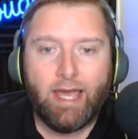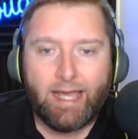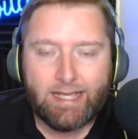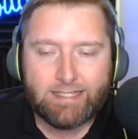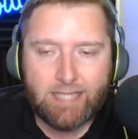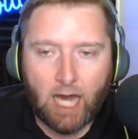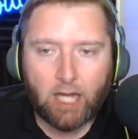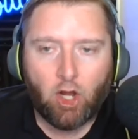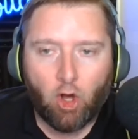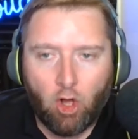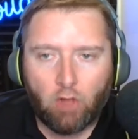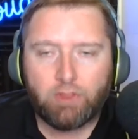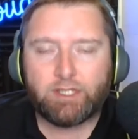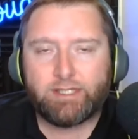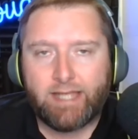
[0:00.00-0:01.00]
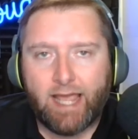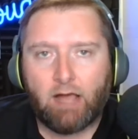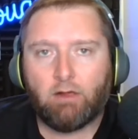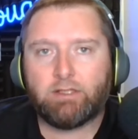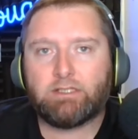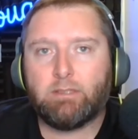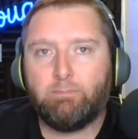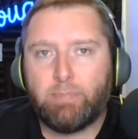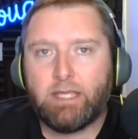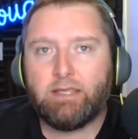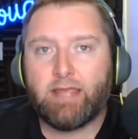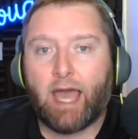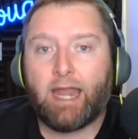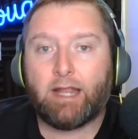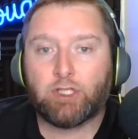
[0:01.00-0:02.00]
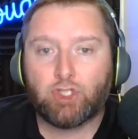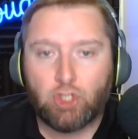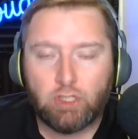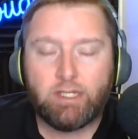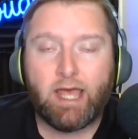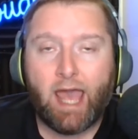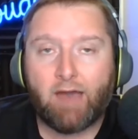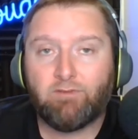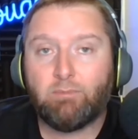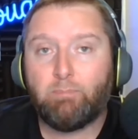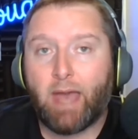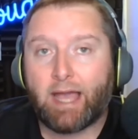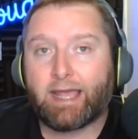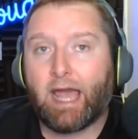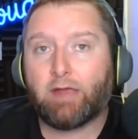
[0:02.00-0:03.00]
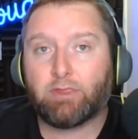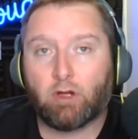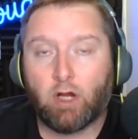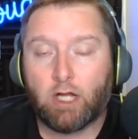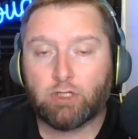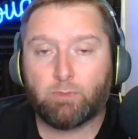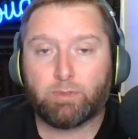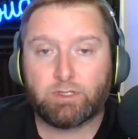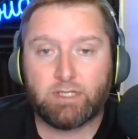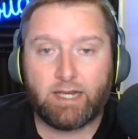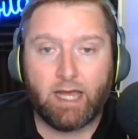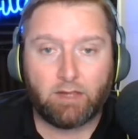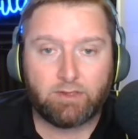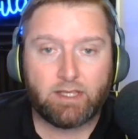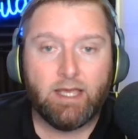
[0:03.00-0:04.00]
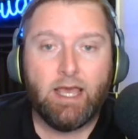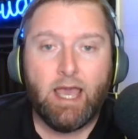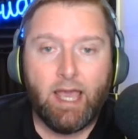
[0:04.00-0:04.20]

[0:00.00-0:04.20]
He's got all the talent to be that, and it's good to have him back out there 100% healthy.